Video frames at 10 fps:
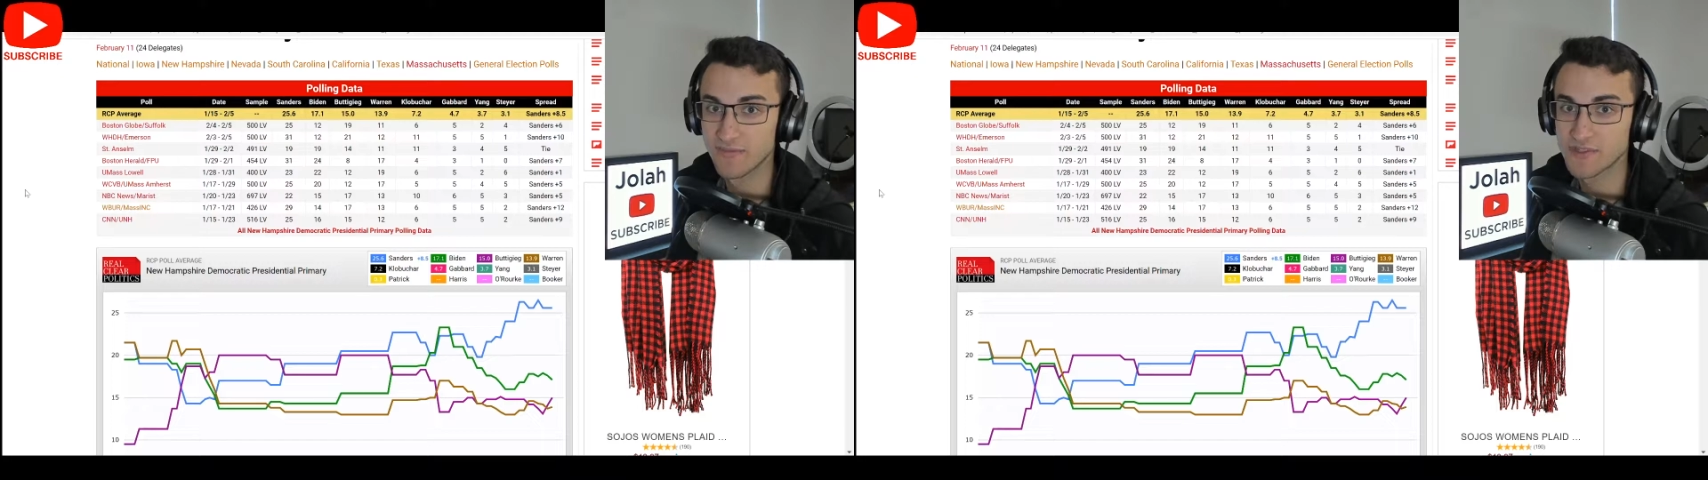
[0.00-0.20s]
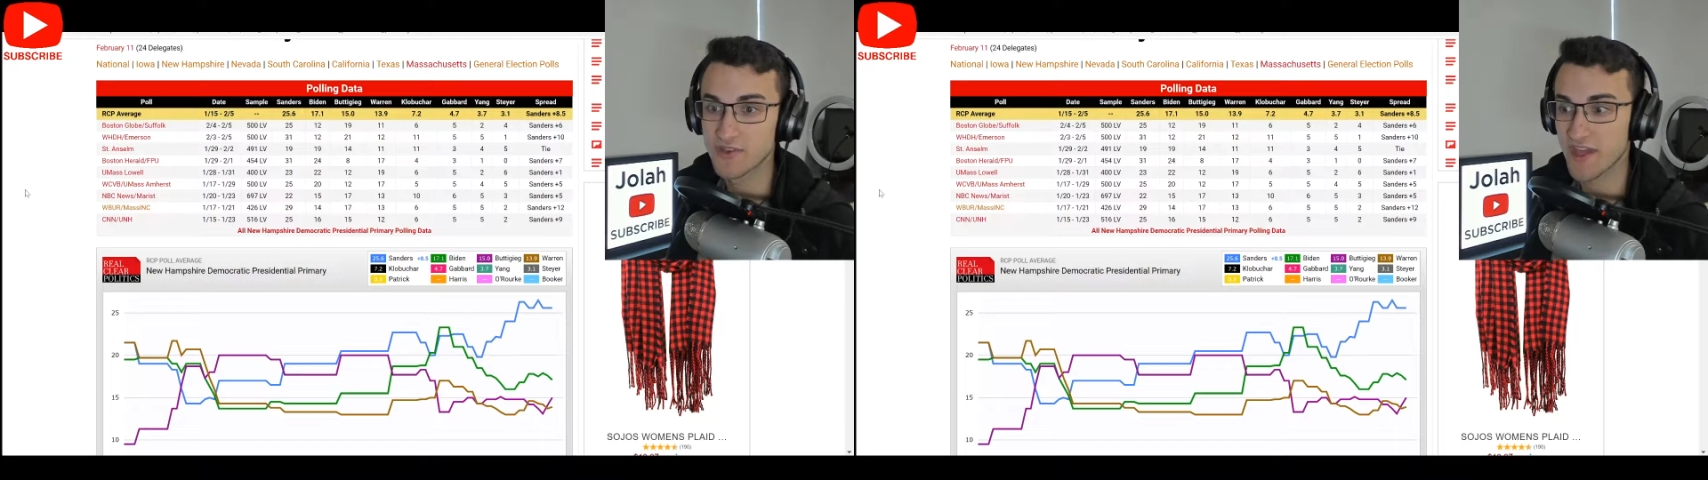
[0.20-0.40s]

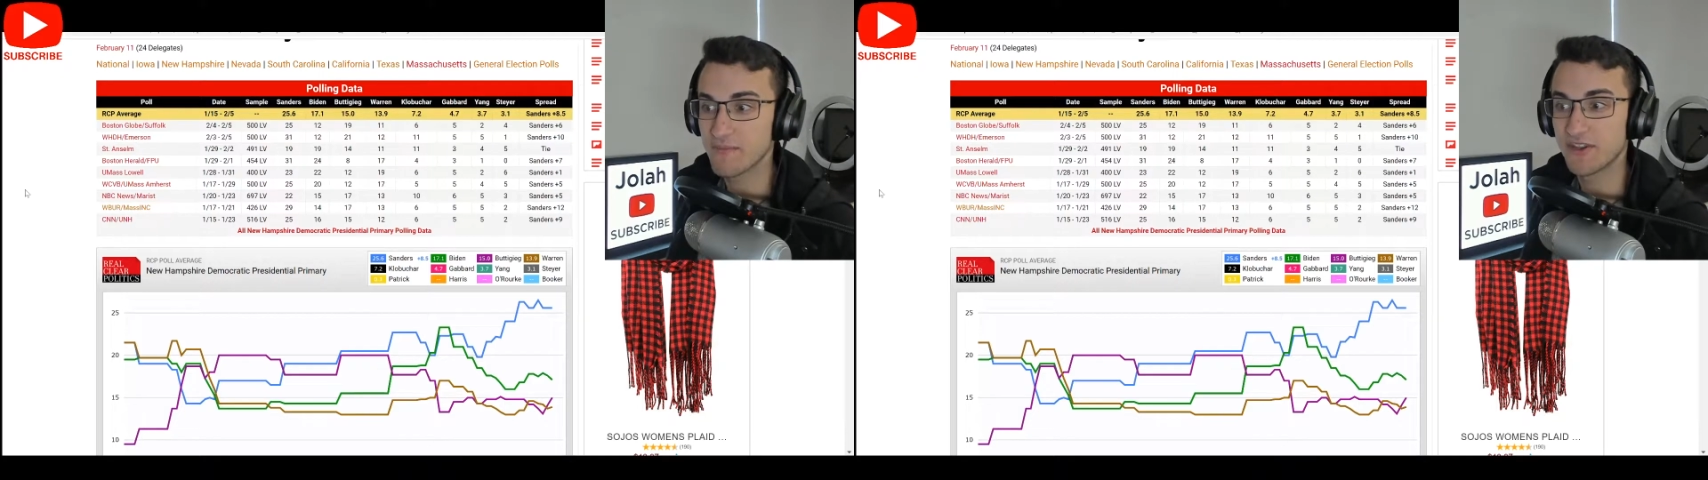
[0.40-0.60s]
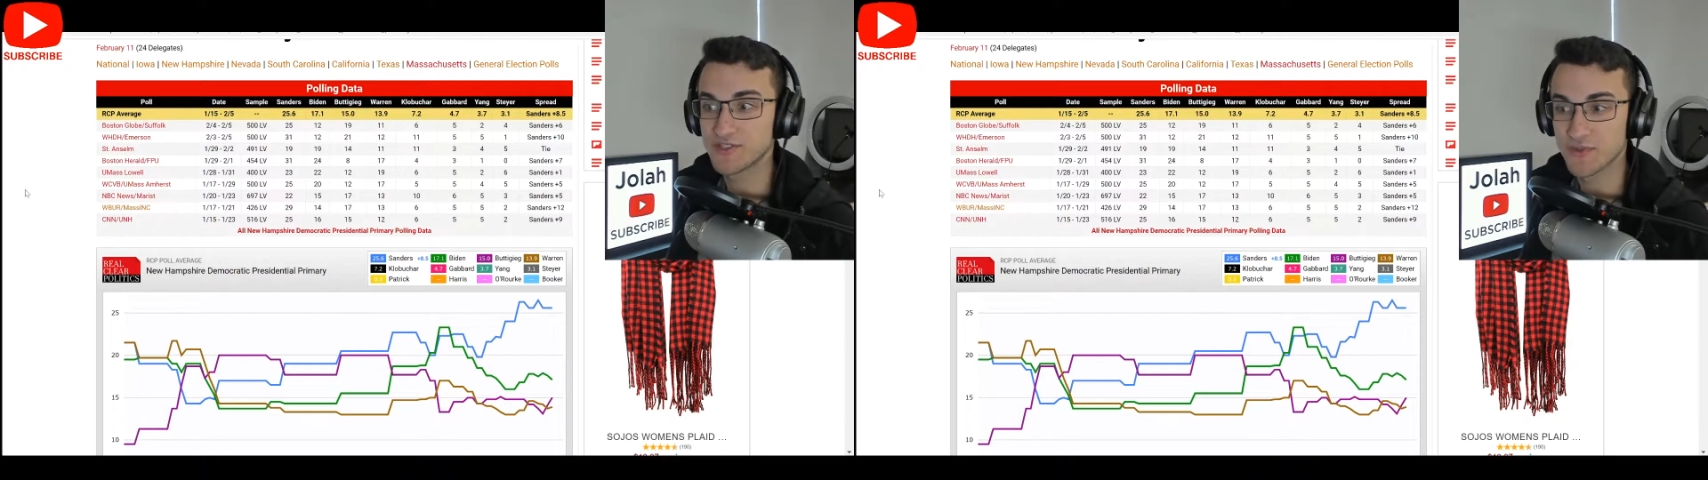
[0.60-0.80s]
So that
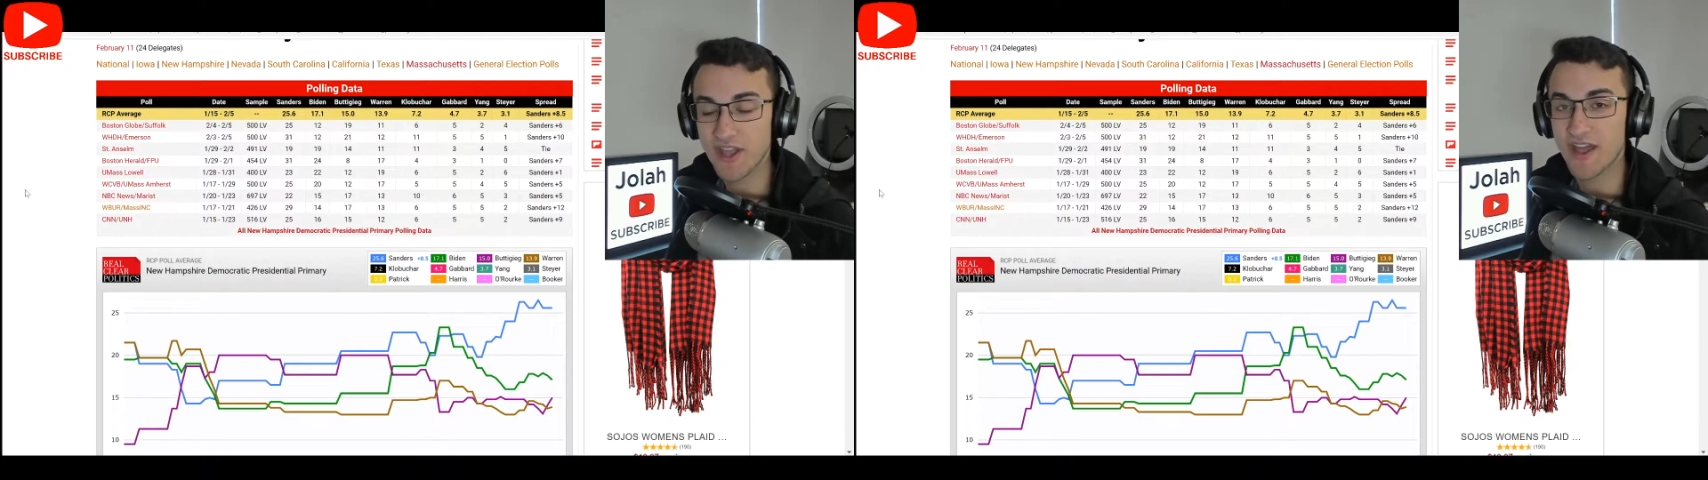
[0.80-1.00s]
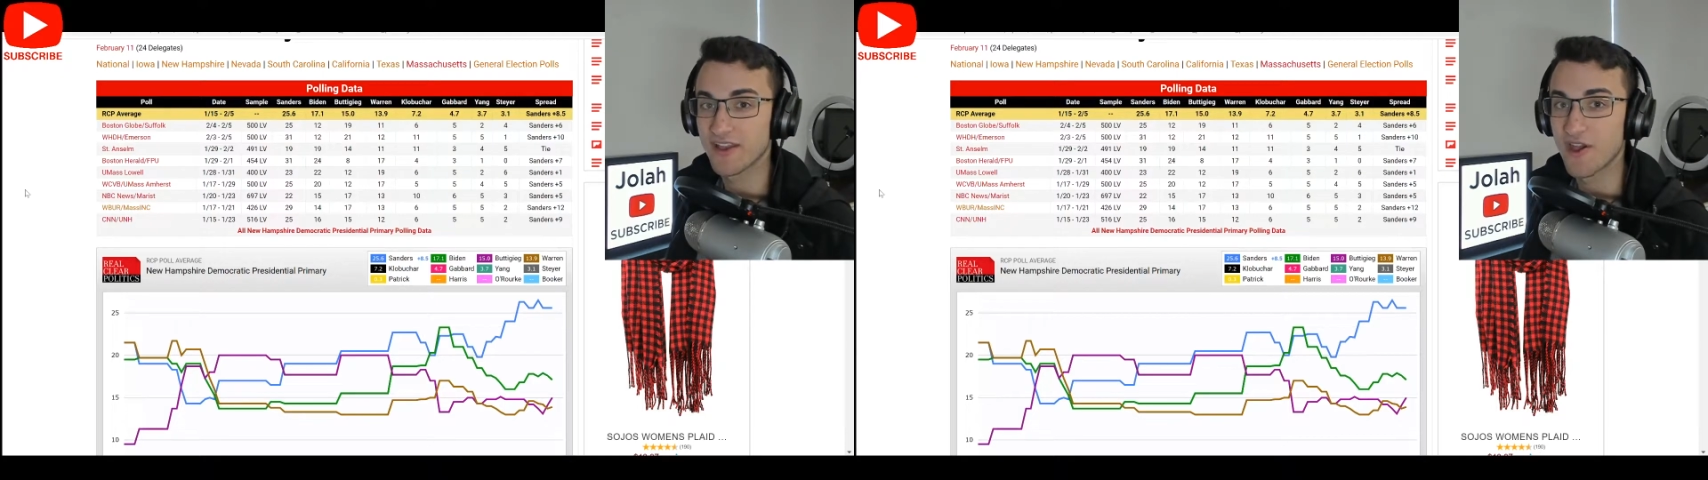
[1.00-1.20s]
means we
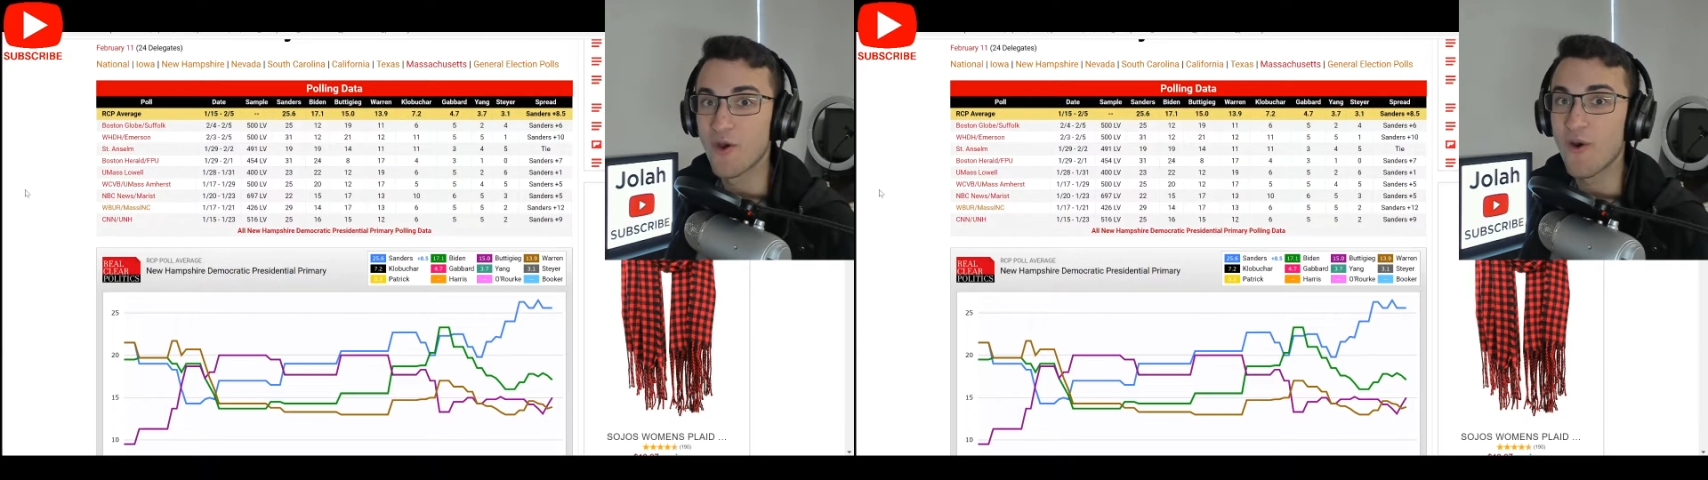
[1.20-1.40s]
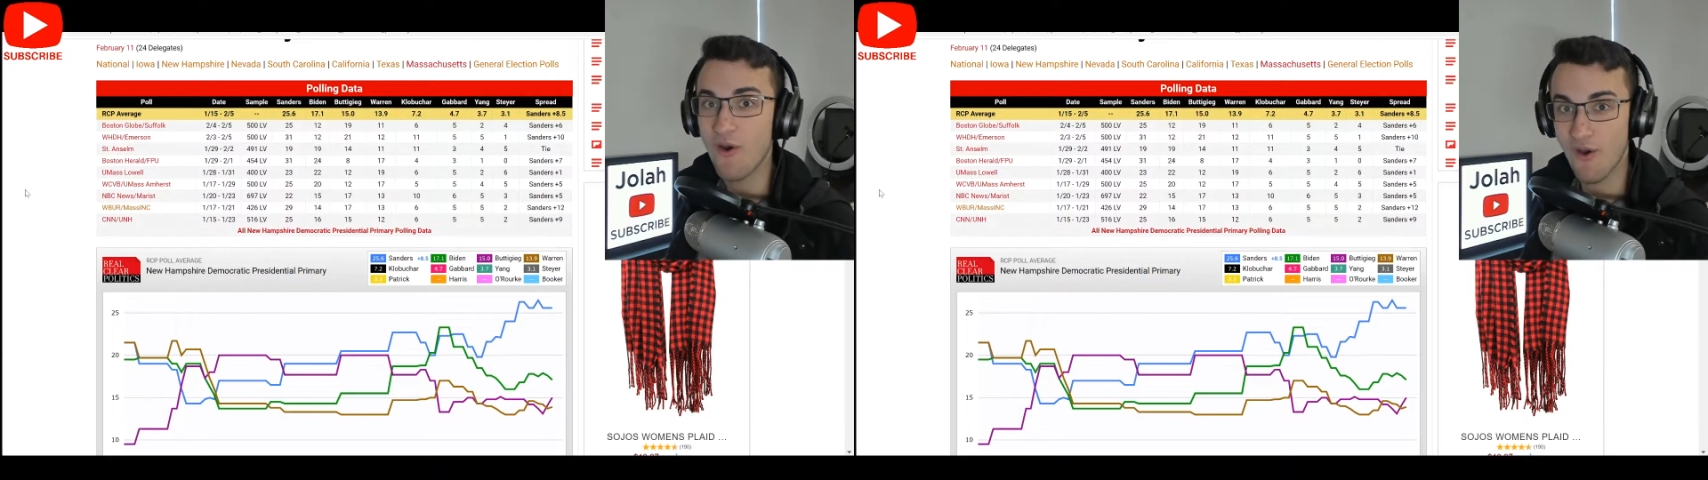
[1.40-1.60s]
got to
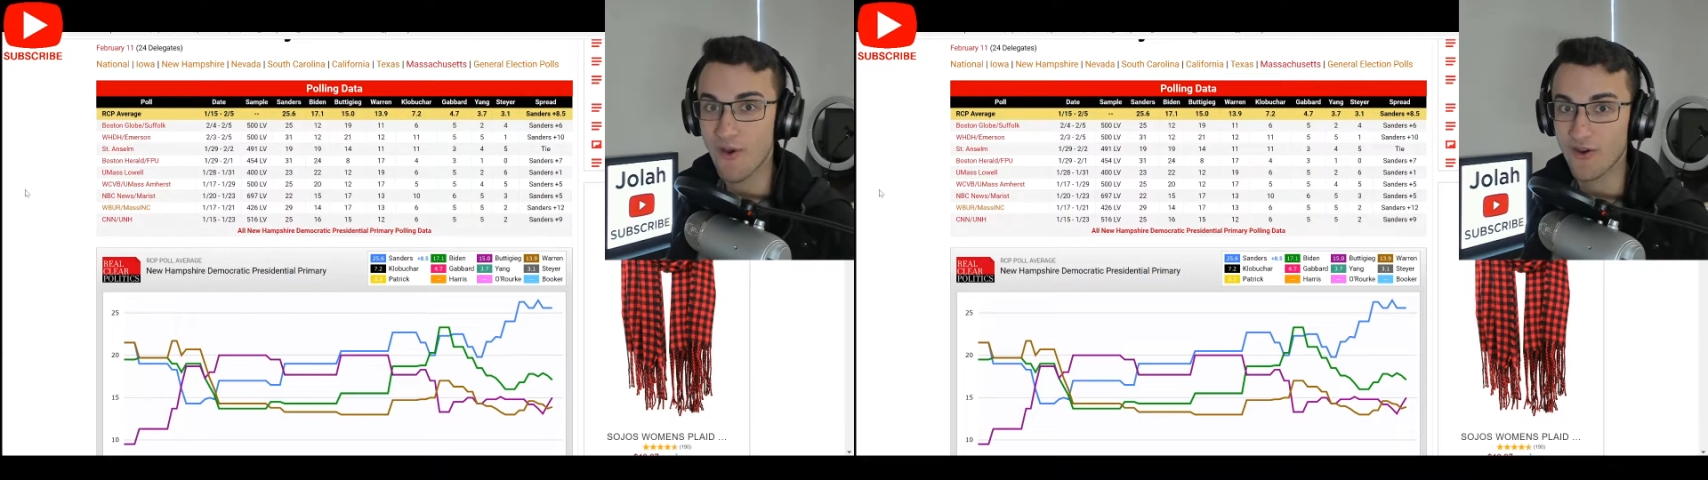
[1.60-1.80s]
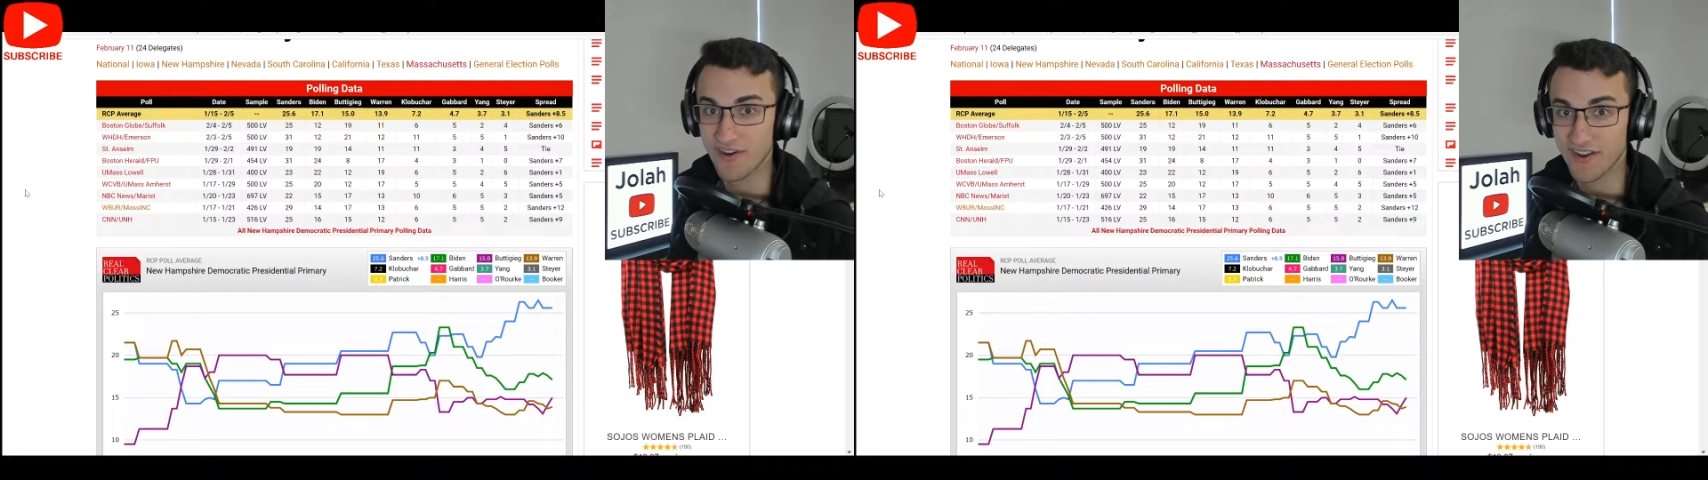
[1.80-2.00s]
go
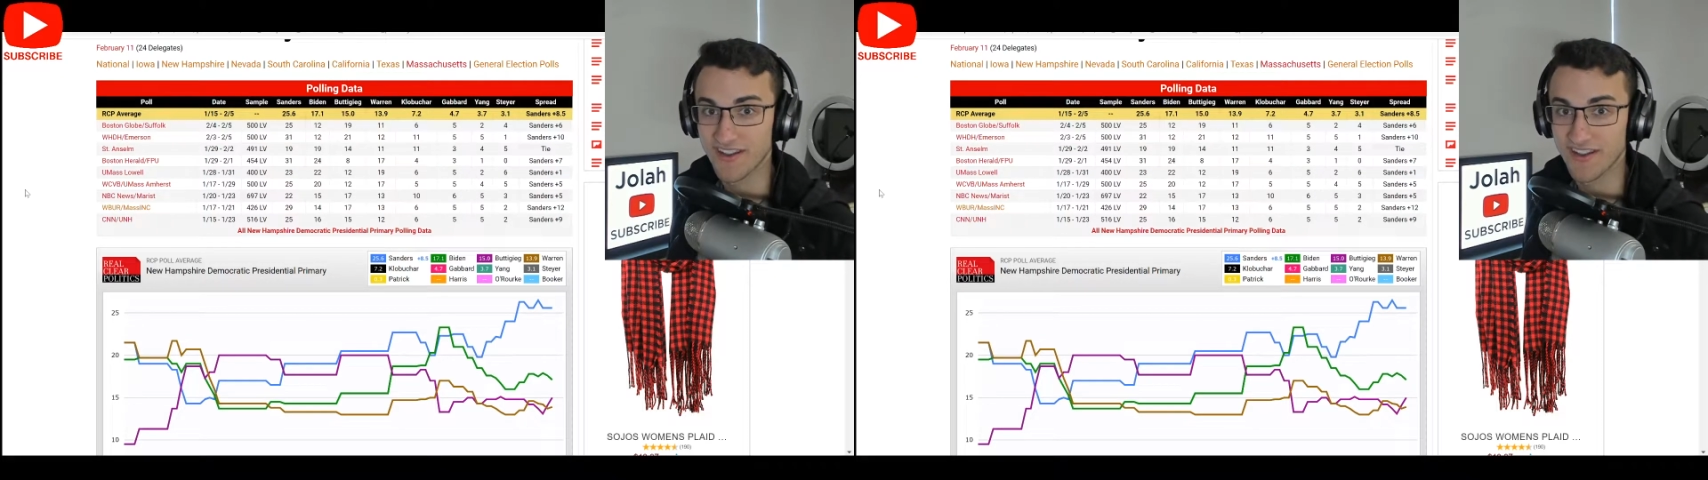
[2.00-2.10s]
hard.